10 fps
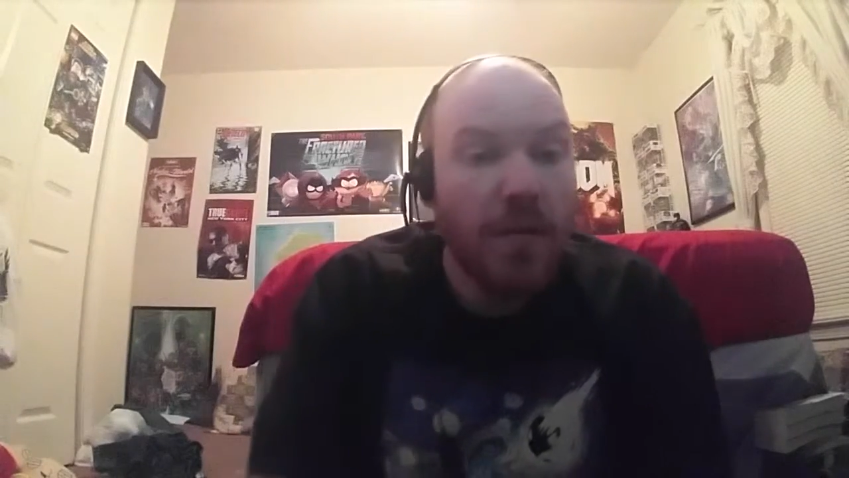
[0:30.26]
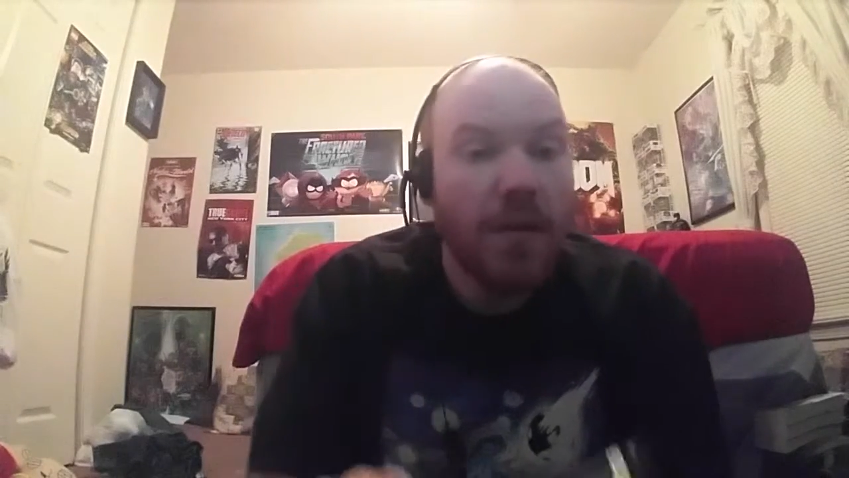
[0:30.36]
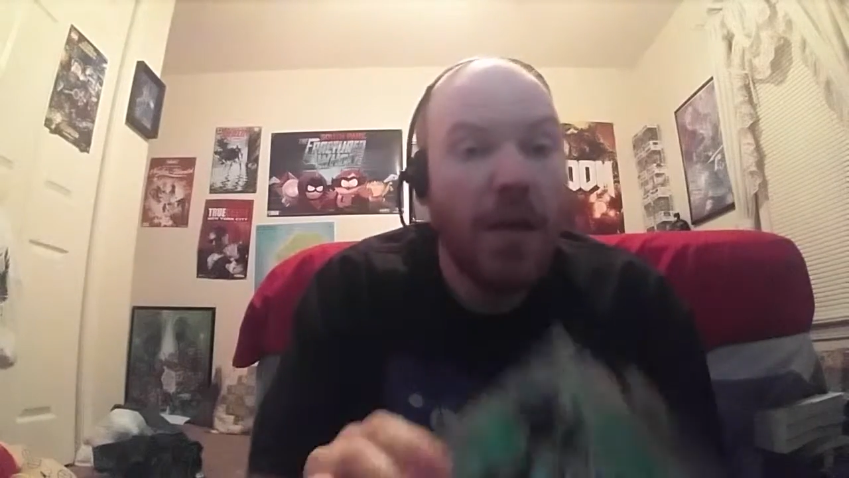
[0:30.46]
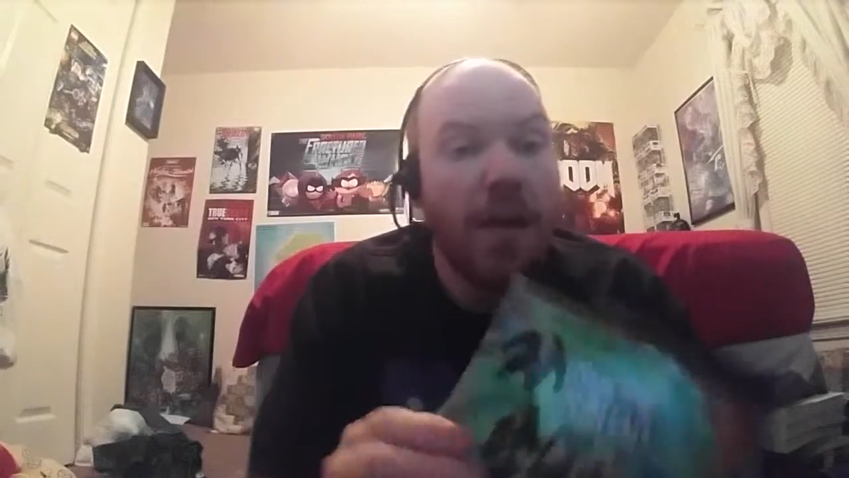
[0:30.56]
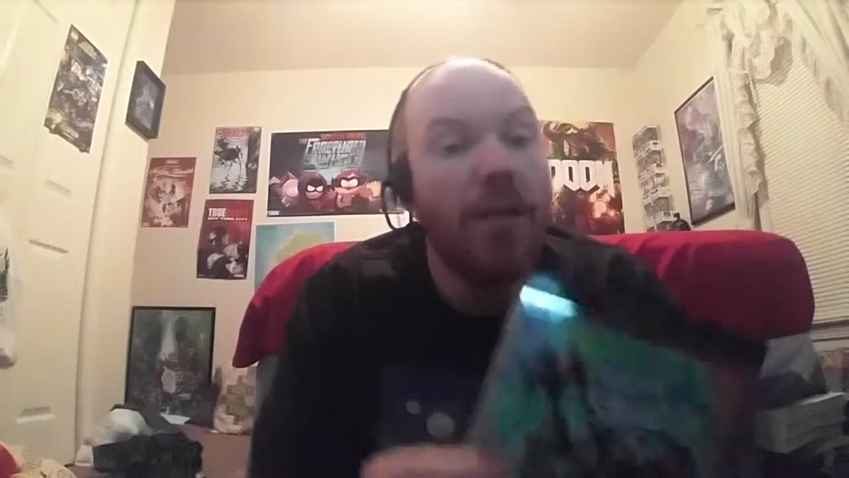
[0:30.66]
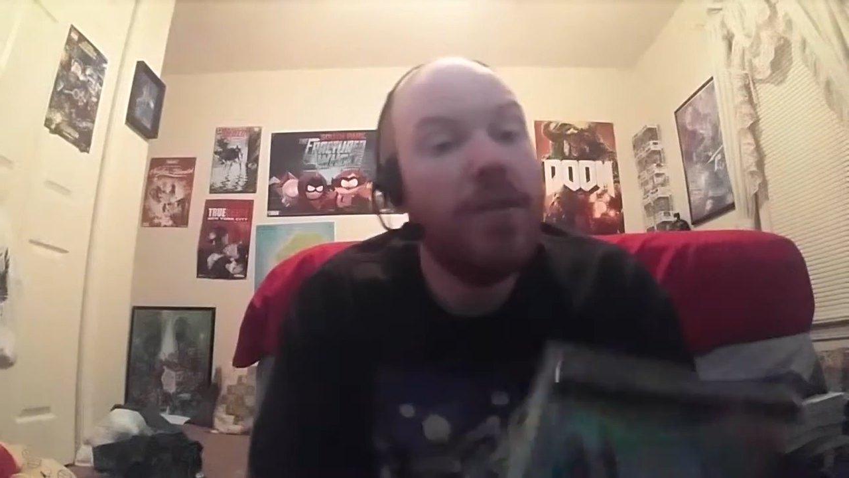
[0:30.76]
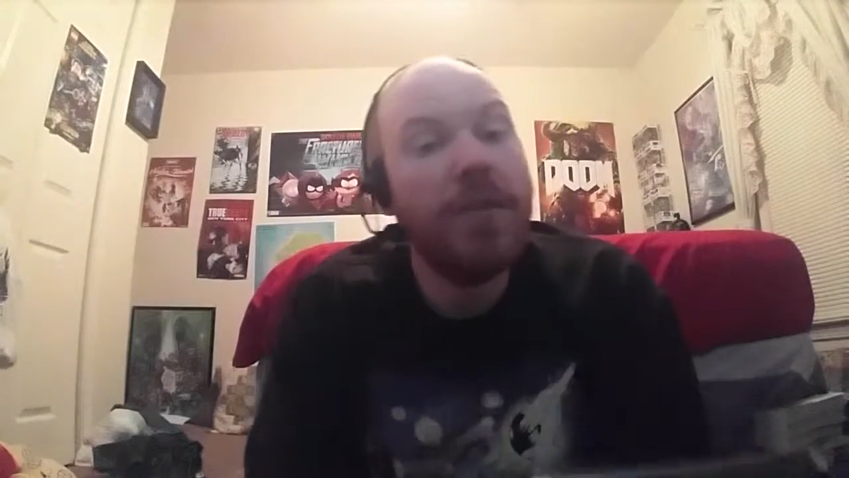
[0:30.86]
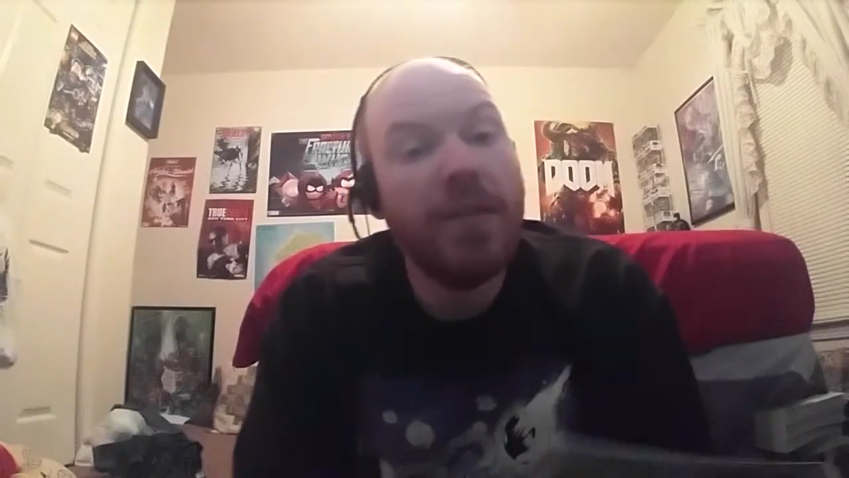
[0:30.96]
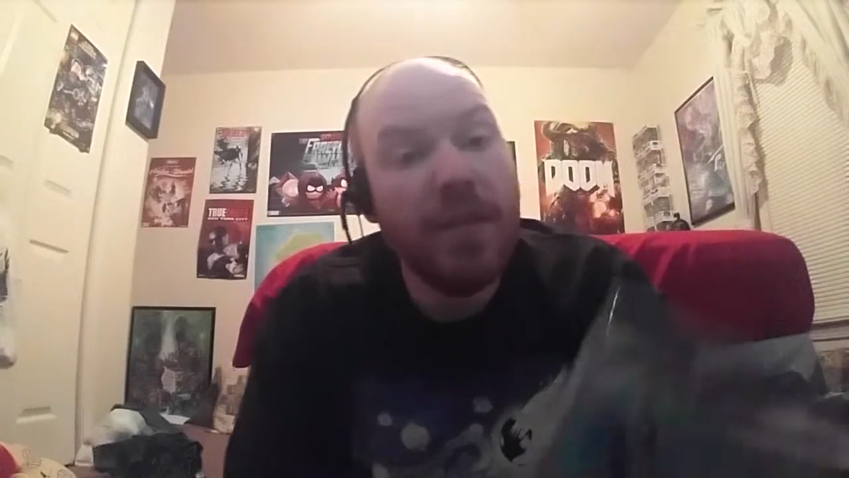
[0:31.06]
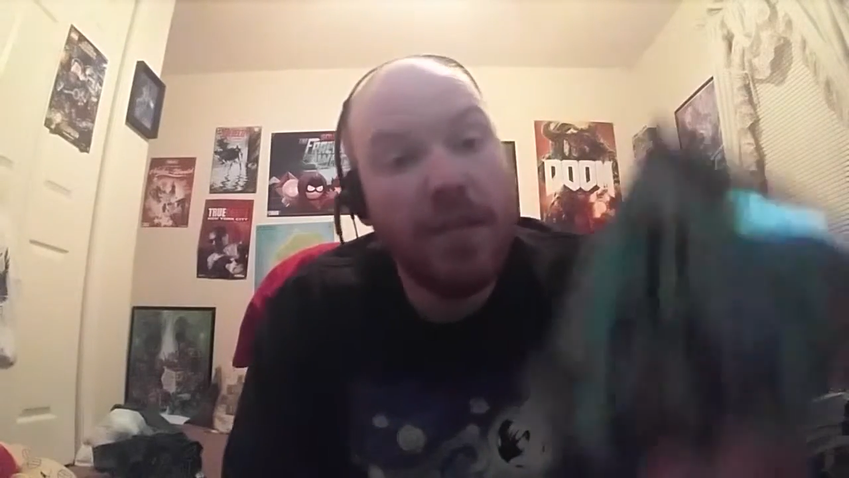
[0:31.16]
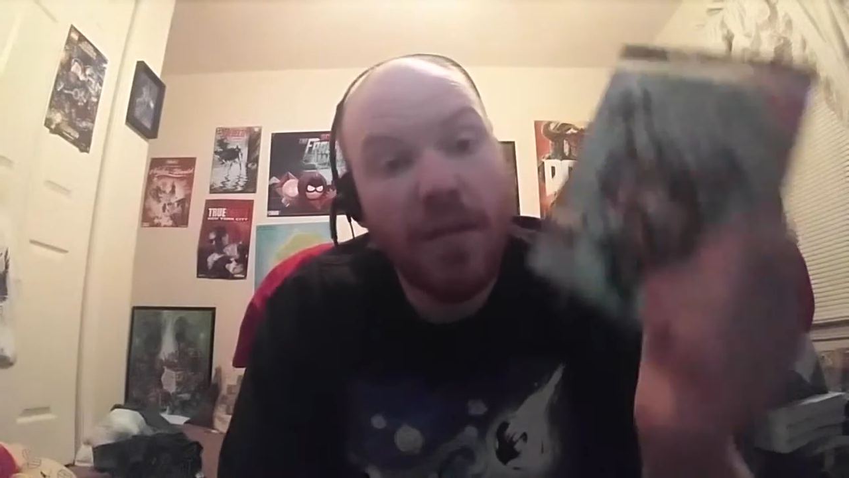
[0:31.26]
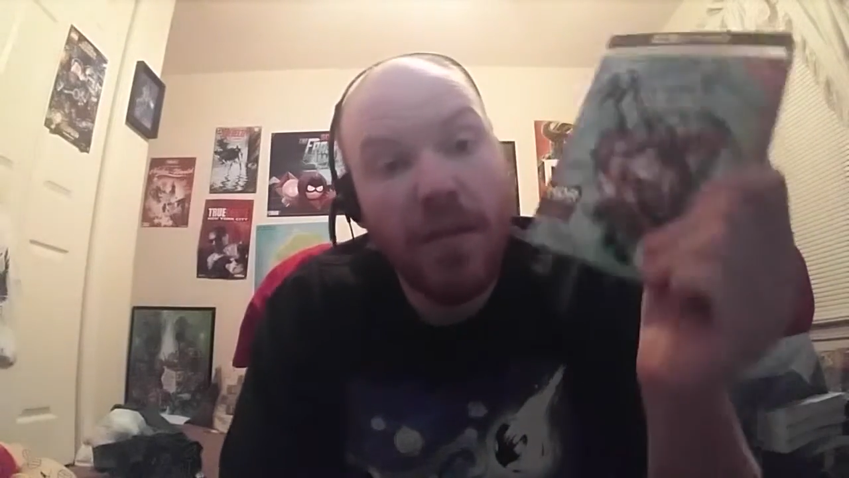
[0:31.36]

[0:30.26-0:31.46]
How is it